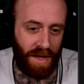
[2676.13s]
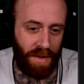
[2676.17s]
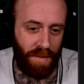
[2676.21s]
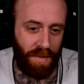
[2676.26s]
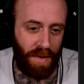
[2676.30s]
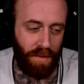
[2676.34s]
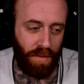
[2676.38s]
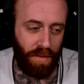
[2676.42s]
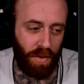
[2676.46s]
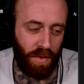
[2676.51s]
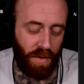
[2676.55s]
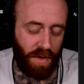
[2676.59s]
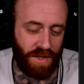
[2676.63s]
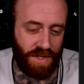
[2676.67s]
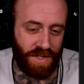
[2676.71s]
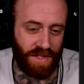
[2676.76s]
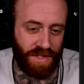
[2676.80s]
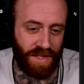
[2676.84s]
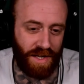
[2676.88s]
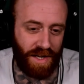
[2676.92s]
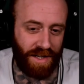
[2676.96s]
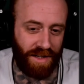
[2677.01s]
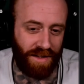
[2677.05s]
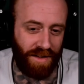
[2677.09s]
People who are just
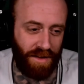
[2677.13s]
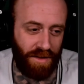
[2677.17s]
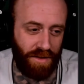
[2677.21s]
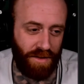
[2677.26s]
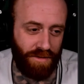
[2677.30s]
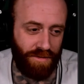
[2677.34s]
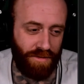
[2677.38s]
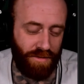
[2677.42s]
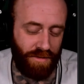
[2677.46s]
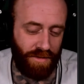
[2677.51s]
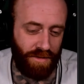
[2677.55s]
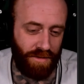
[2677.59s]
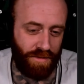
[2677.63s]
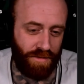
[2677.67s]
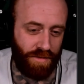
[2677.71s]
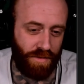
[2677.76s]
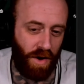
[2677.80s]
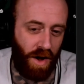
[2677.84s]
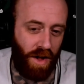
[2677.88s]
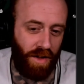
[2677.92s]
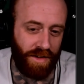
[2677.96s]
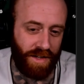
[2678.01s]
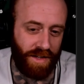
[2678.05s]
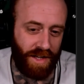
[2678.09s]
like
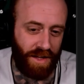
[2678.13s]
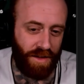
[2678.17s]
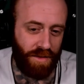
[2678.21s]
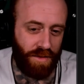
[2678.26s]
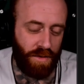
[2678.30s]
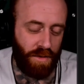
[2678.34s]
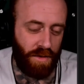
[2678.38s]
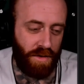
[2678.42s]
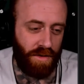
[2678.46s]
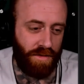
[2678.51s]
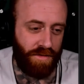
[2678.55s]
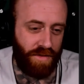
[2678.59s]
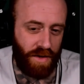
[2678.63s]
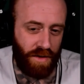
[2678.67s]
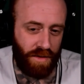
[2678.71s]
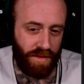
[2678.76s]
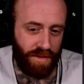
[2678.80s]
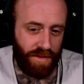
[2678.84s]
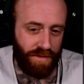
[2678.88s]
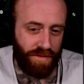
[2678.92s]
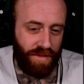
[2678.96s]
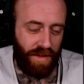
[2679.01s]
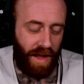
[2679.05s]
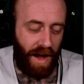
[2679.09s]
frolicking through a field
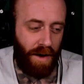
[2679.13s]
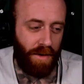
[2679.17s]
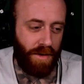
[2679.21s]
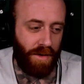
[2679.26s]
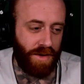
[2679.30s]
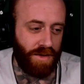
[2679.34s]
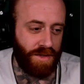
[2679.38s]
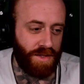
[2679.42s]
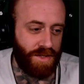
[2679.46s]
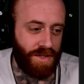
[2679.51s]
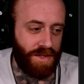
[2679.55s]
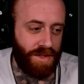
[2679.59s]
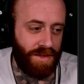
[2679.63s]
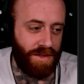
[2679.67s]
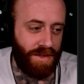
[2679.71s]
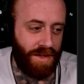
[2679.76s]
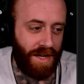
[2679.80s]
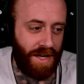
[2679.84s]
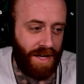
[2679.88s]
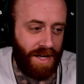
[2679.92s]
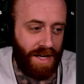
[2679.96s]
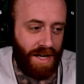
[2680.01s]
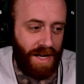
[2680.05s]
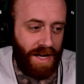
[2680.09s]
of flowers,
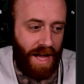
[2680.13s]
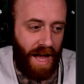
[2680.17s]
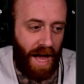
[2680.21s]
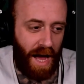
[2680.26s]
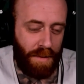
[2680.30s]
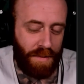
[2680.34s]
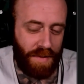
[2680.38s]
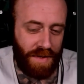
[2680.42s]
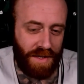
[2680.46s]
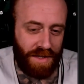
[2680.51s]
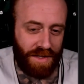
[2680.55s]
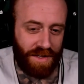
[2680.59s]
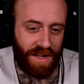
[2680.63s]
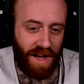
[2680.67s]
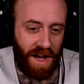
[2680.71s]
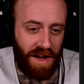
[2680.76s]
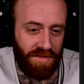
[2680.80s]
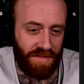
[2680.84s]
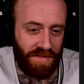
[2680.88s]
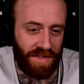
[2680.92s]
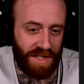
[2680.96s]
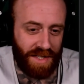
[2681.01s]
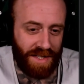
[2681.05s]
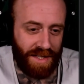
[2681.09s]
happy and
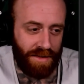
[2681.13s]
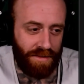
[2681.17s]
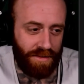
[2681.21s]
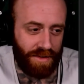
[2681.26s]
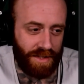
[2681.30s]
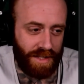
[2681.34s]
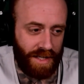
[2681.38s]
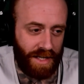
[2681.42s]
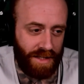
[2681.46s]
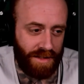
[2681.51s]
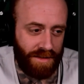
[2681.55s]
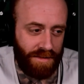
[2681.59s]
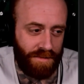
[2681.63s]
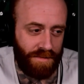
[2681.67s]
confident every day.